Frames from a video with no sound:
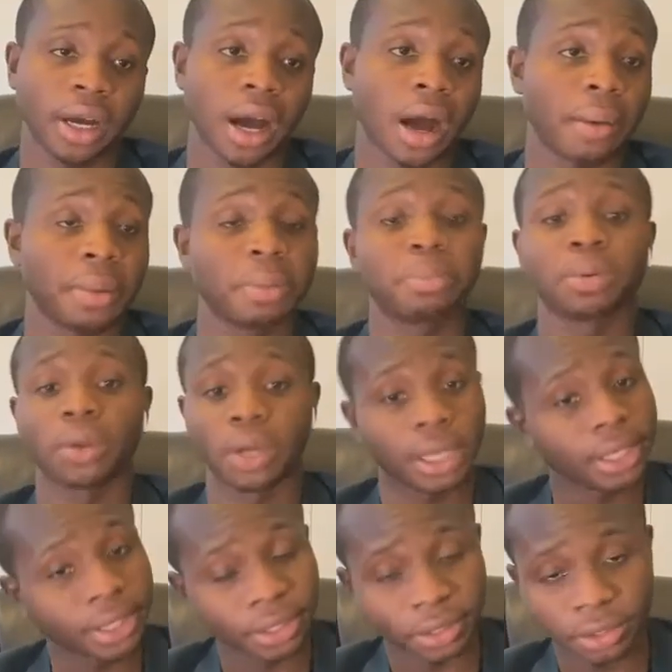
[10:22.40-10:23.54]

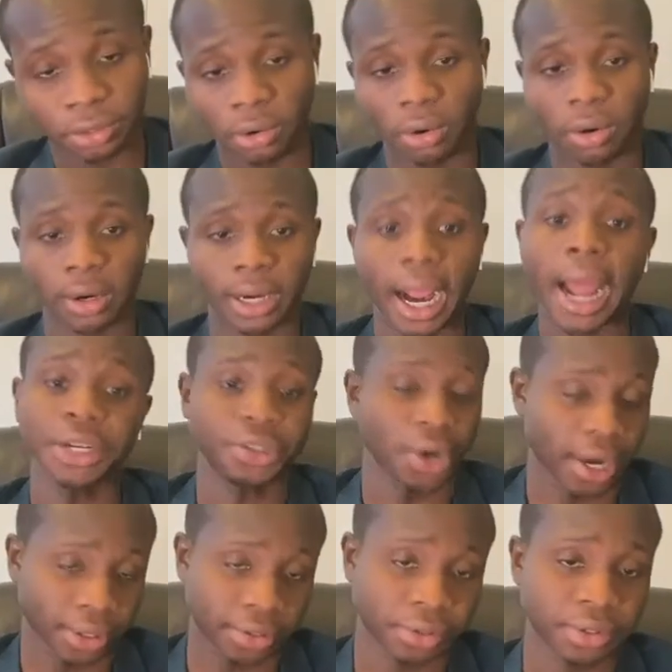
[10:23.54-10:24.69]
Employees or
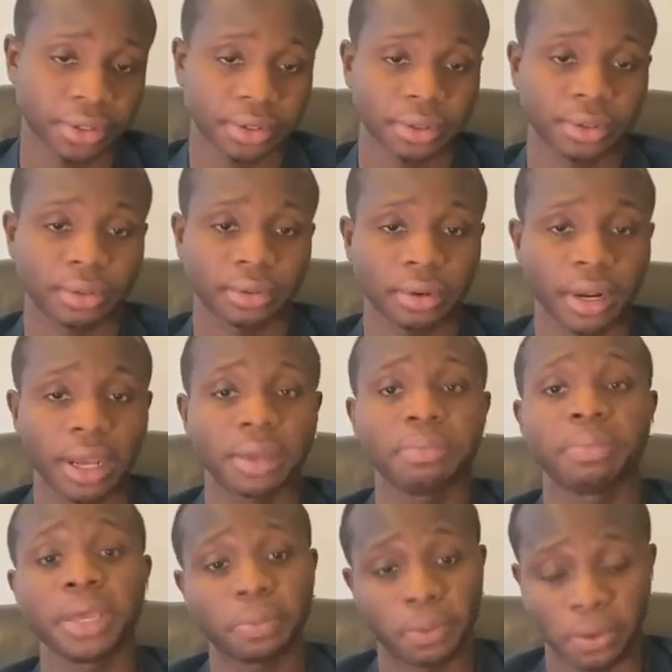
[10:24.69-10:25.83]
contractors, right?
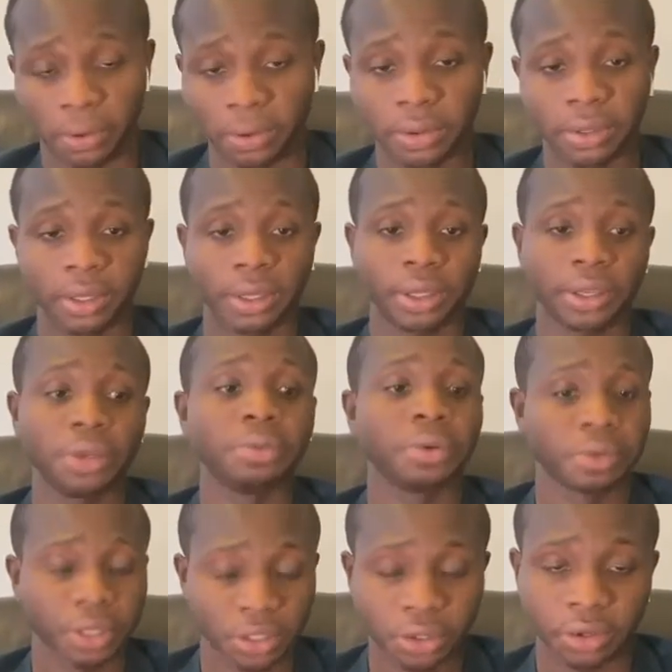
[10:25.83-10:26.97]
People, human
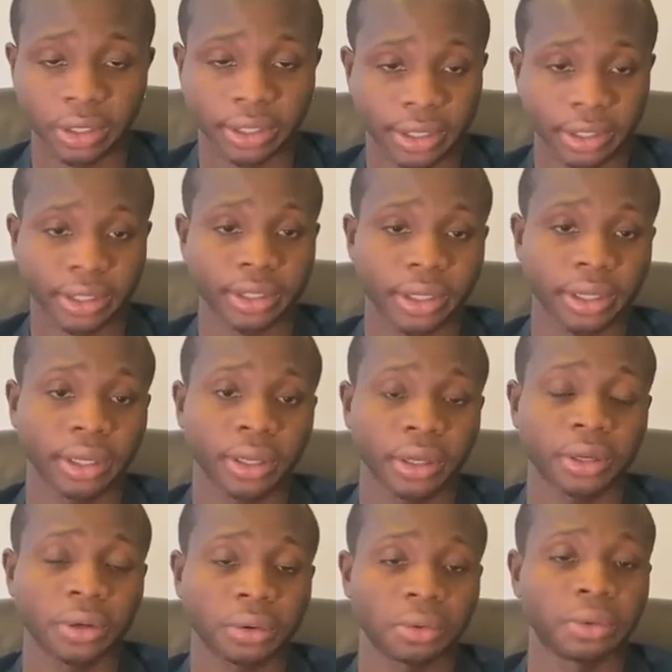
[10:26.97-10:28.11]
resources.
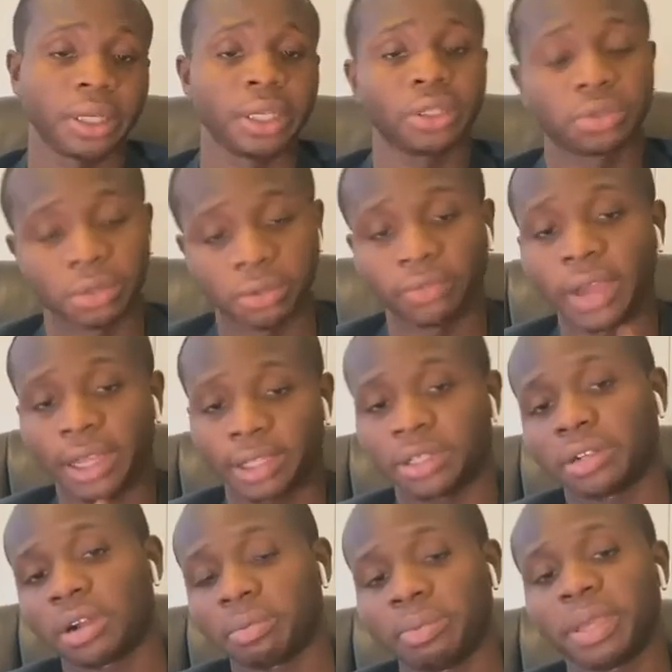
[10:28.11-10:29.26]
We need to invest in
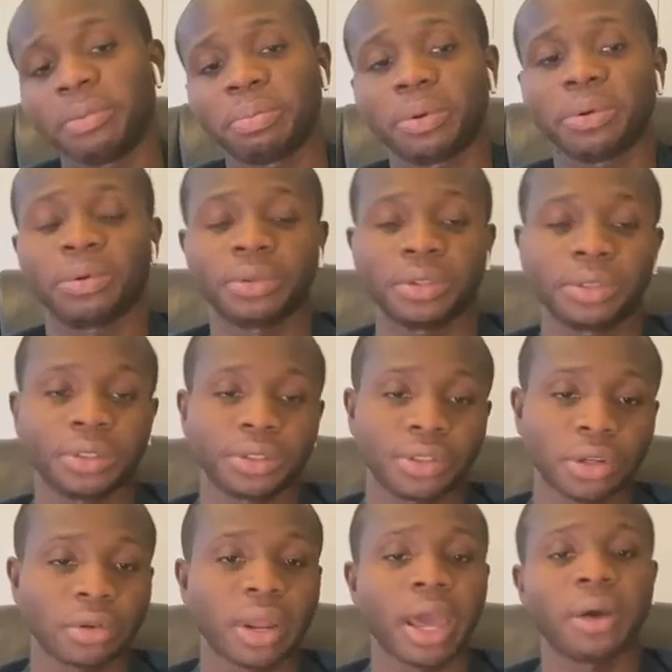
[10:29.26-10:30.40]
our people
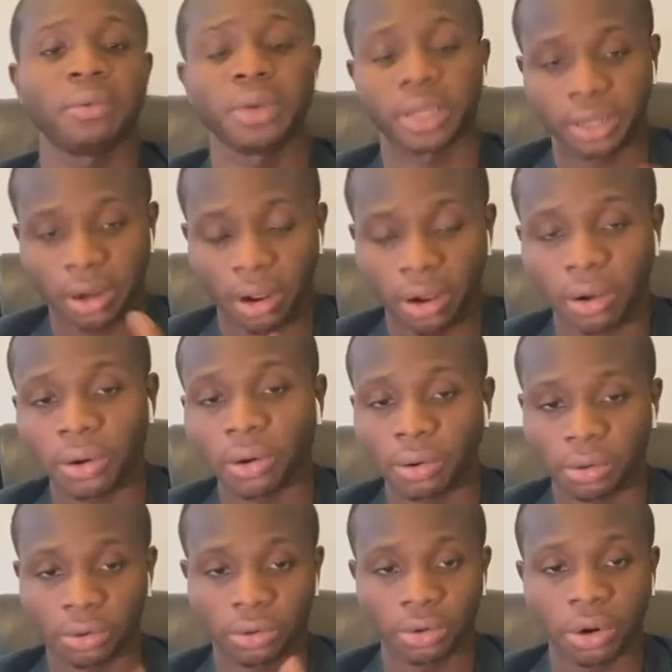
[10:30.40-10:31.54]
so that we can all
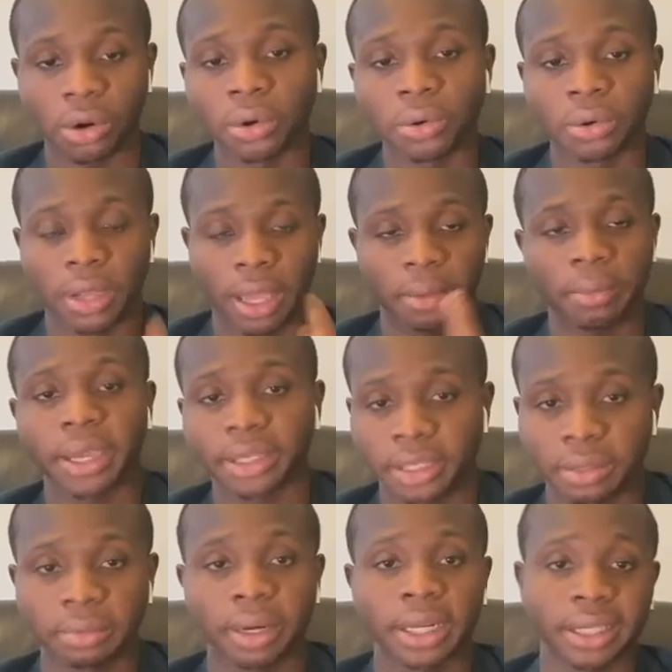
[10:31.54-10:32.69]
grow and make
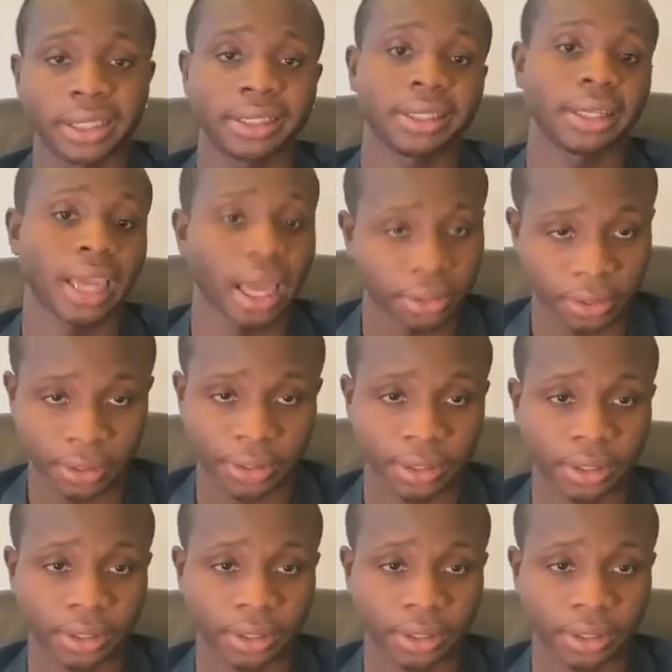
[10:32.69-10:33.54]
some money together.